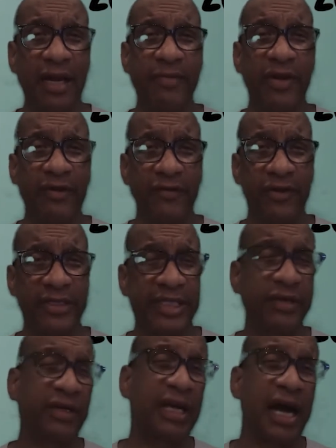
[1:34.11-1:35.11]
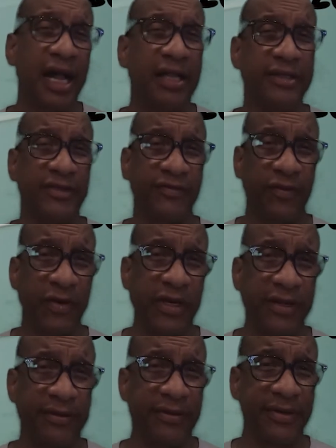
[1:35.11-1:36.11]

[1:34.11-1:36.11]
university or college for you.